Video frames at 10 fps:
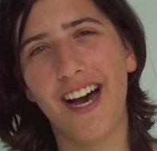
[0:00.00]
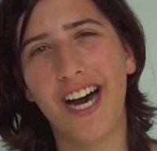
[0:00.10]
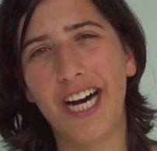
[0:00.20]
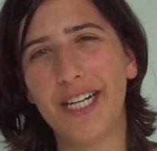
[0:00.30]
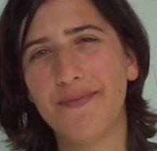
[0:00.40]

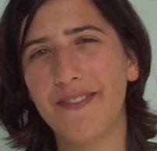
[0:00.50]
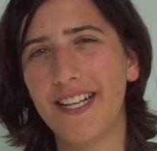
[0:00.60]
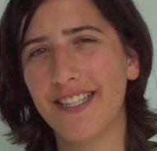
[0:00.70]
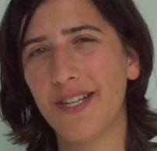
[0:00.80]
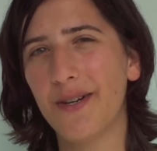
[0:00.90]

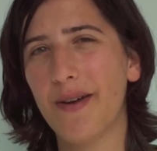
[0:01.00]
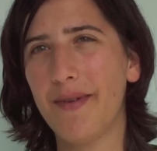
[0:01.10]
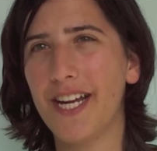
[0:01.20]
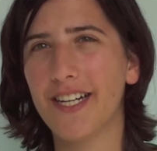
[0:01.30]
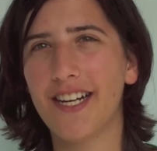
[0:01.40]
And so
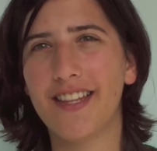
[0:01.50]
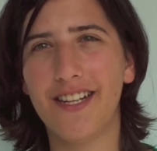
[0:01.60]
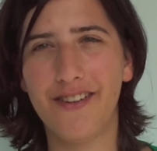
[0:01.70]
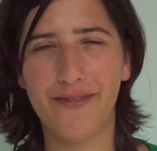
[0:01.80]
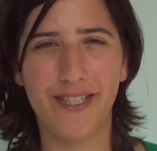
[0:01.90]
I'm here at
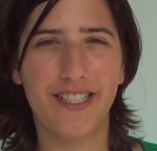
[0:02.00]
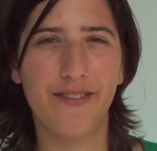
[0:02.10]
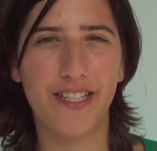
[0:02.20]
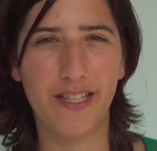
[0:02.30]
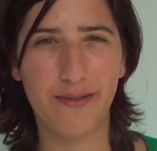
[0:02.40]
the
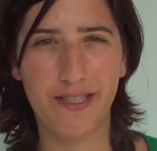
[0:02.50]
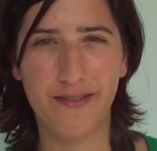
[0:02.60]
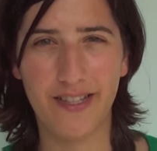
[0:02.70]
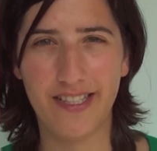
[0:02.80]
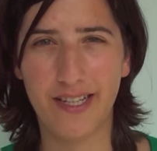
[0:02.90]
University of Delaware
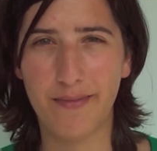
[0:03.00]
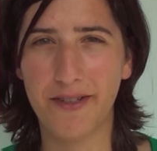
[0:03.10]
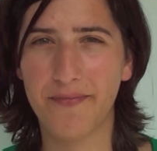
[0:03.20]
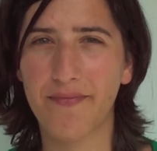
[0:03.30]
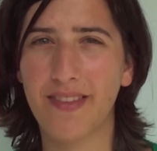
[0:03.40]
for the summer.